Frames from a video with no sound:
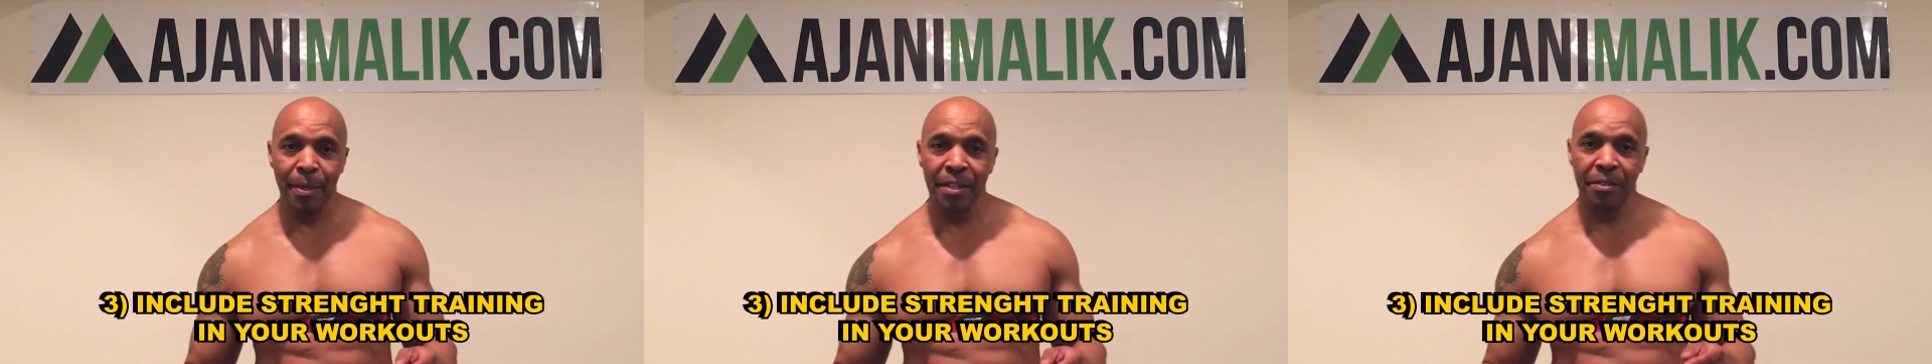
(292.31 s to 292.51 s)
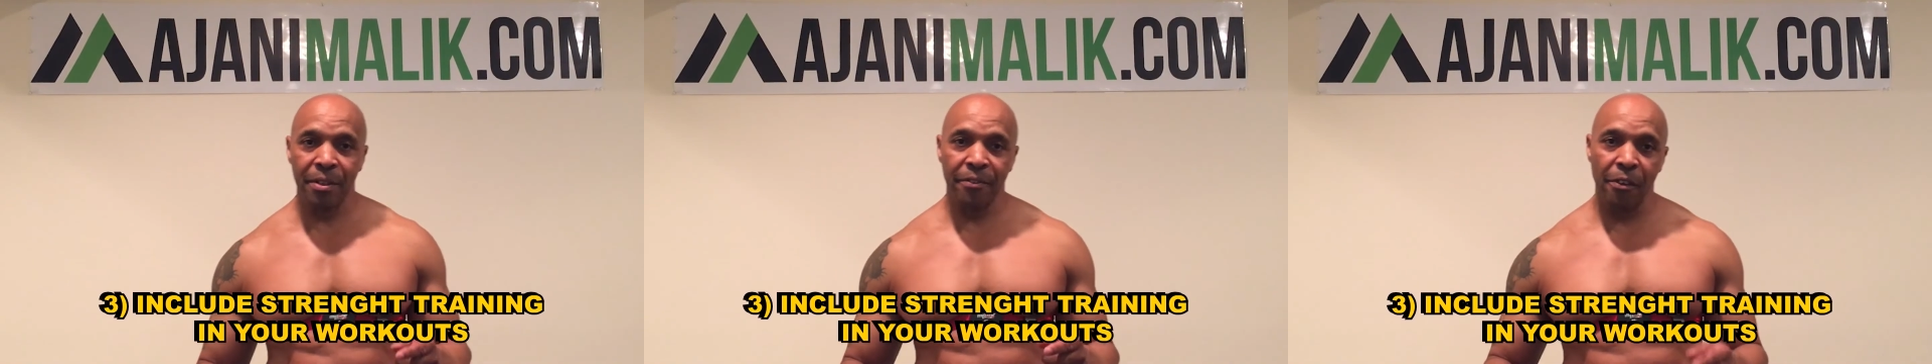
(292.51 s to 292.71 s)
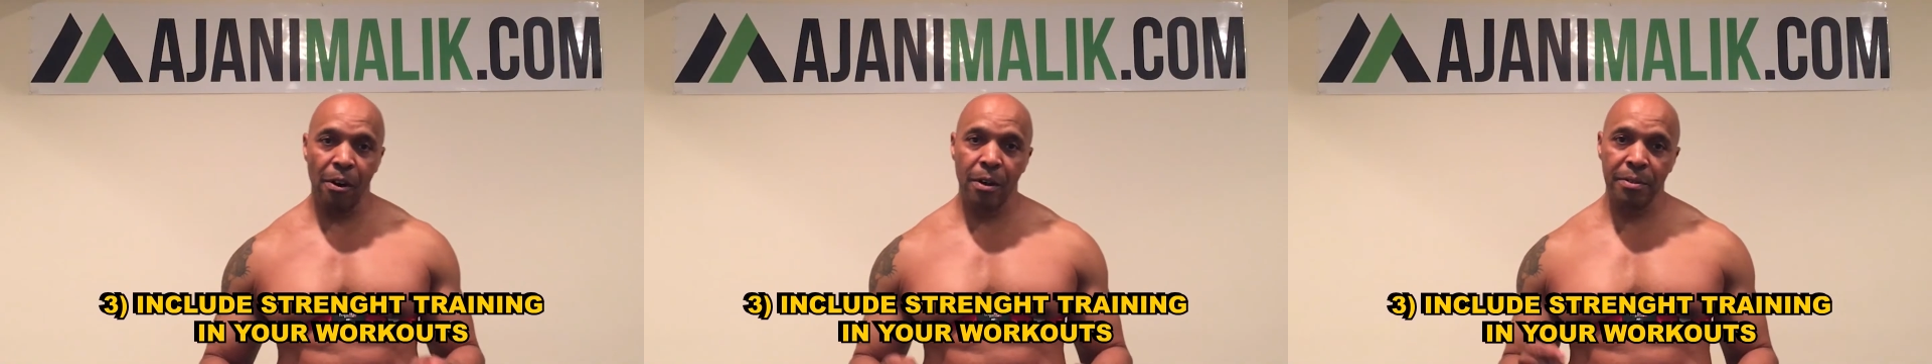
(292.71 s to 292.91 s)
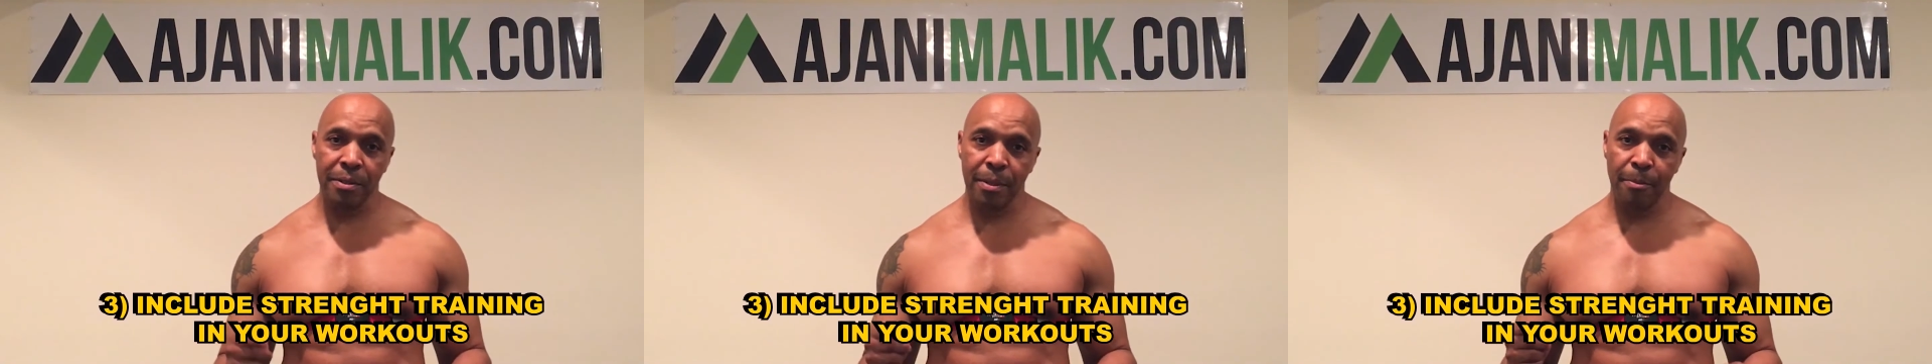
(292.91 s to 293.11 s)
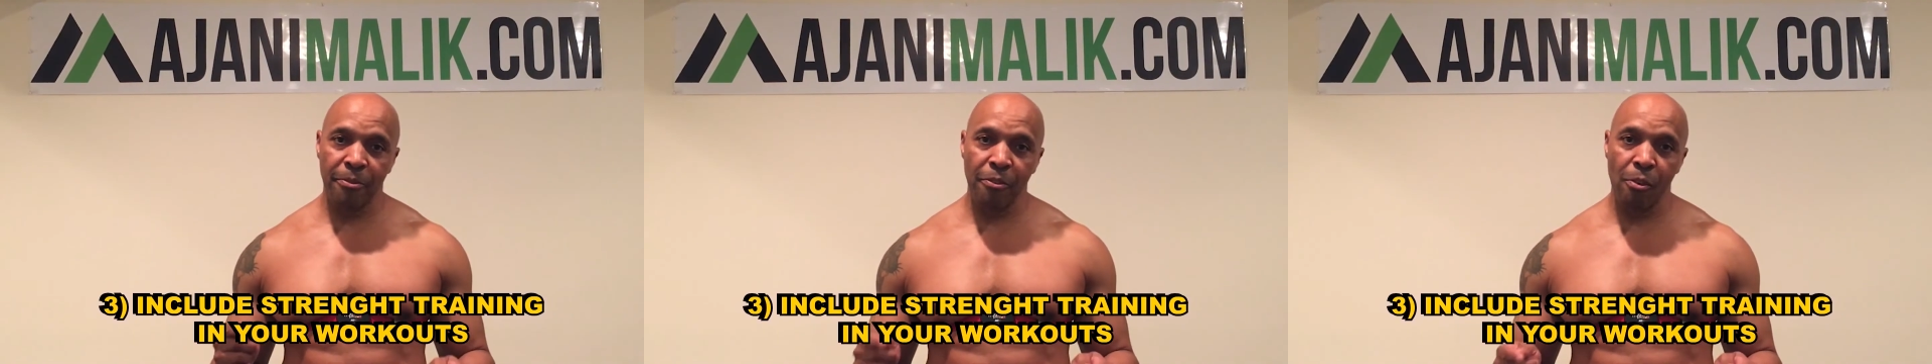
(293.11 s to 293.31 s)
be to involve
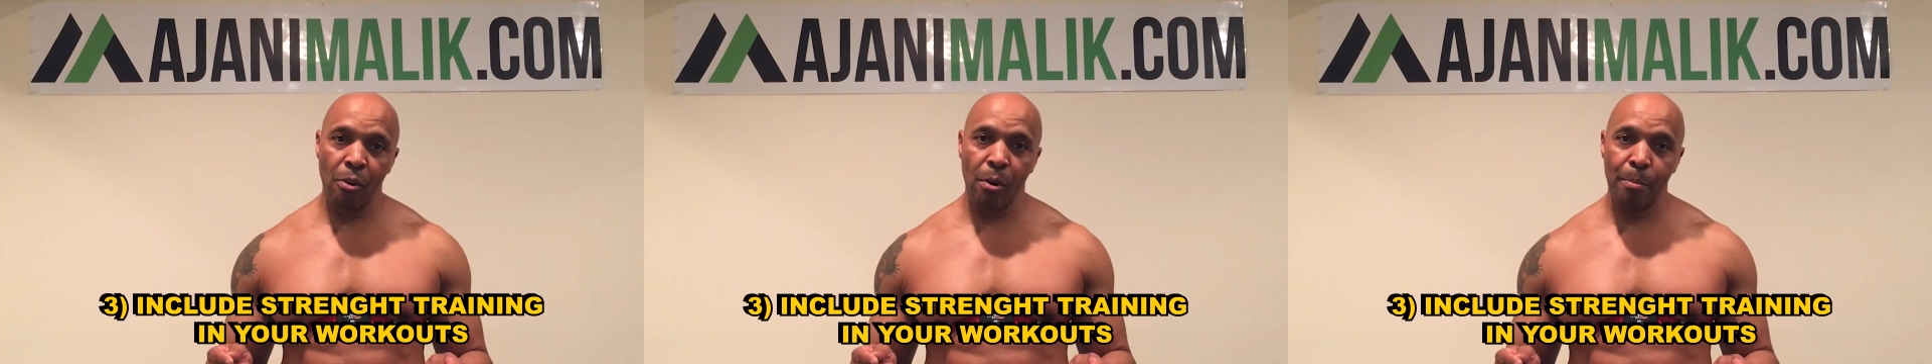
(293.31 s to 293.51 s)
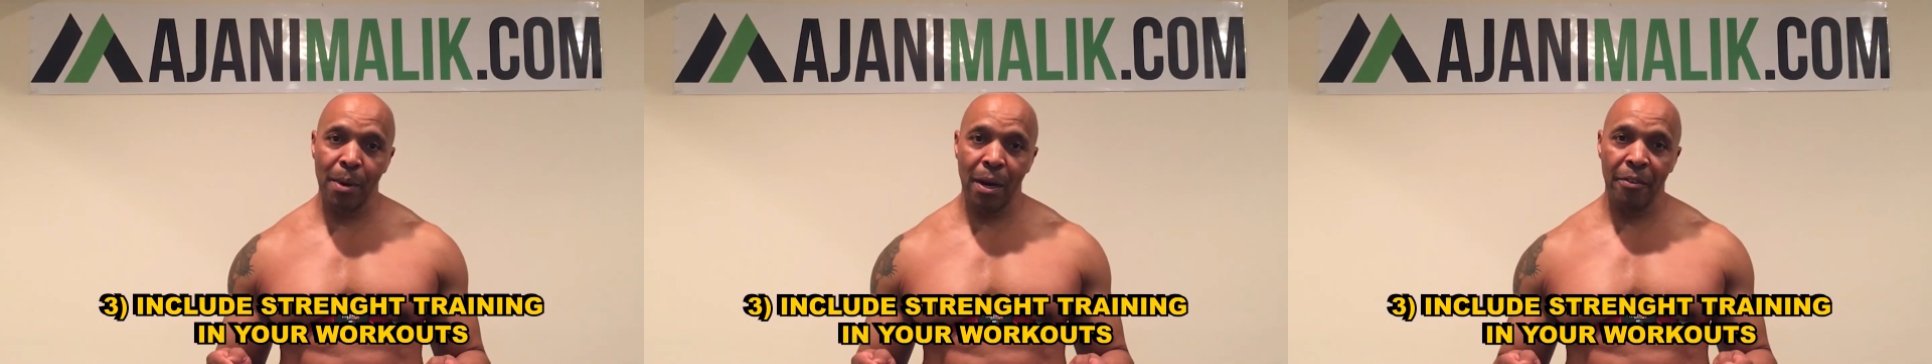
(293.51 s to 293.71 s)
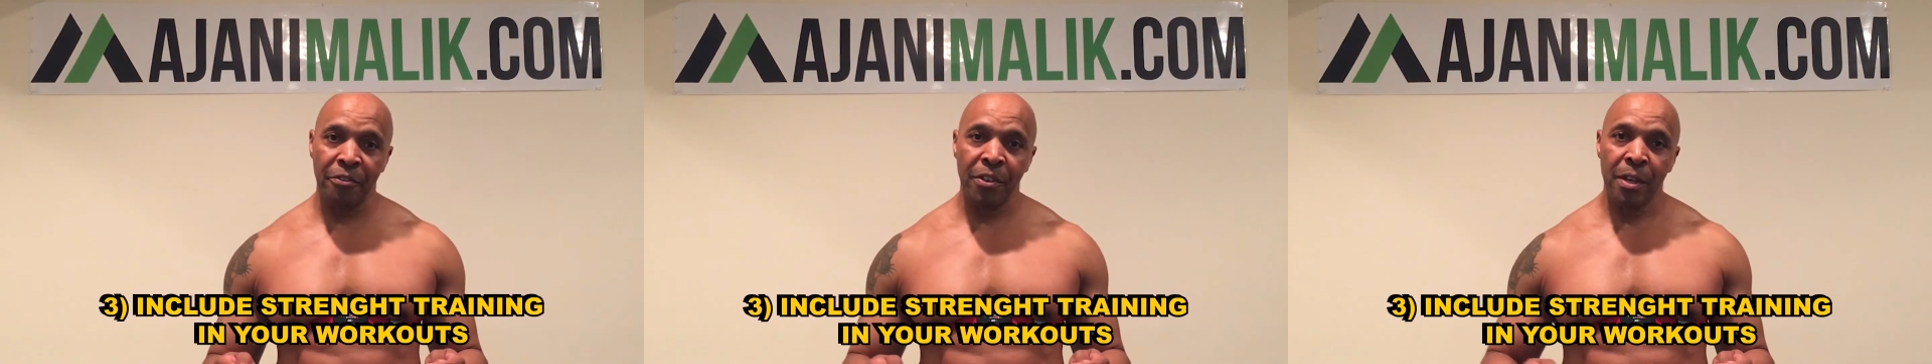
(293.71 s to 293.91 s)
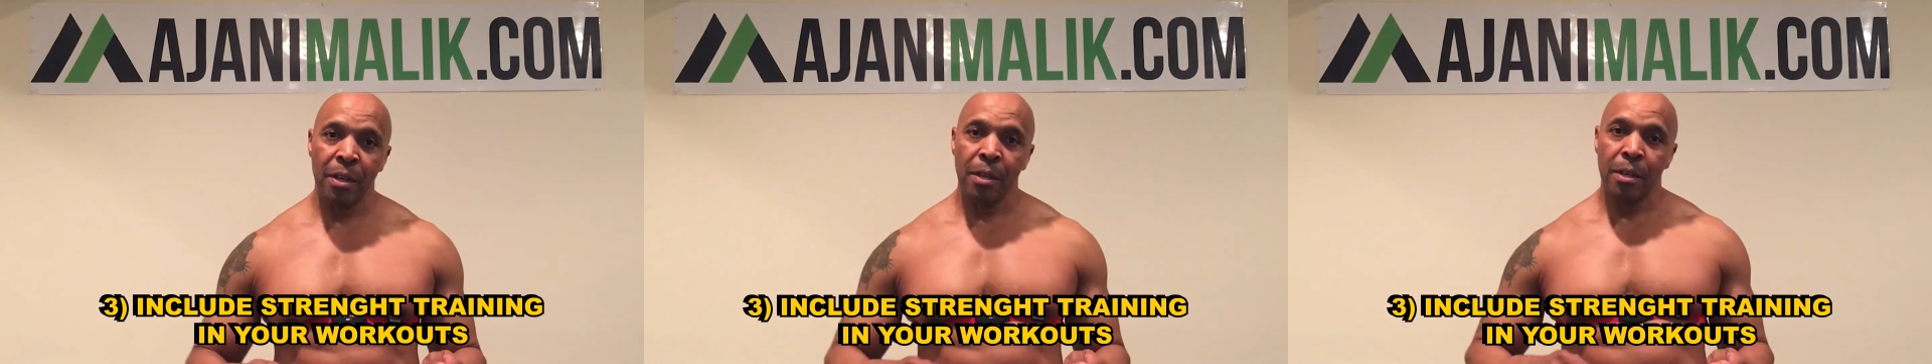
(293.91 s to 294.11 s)
some form of